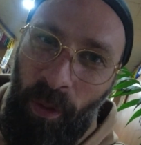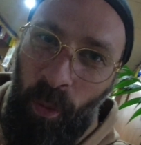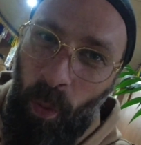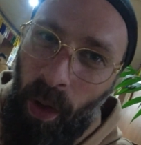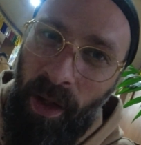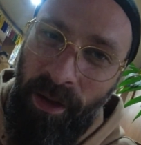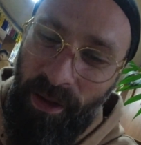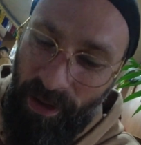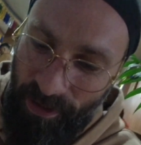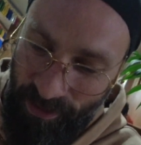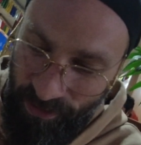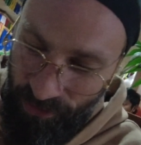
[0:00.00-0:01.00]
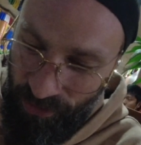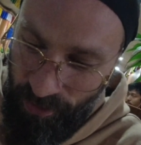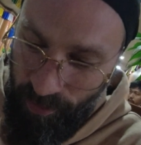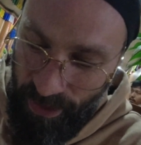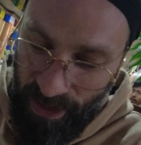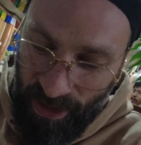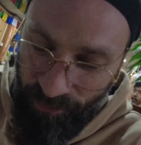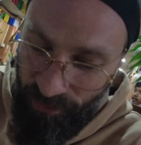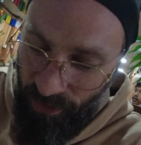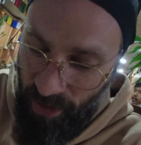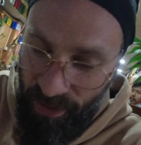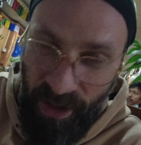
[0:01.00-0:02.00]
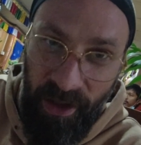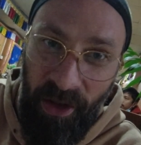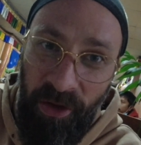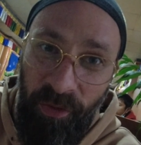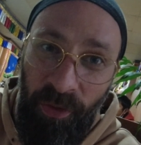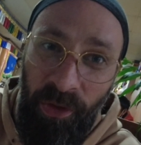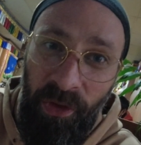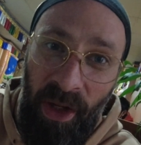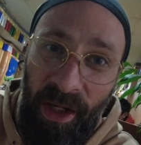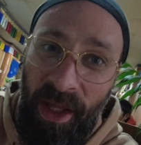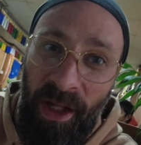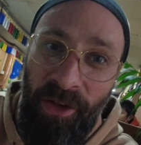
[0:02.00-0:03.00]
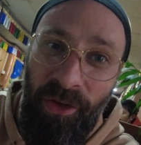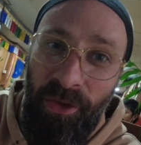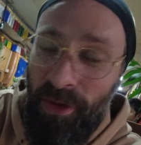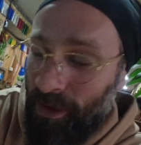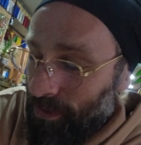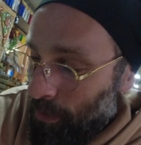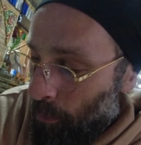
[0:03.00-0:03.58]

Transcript: One I can do, but after all that other food, I can't do this.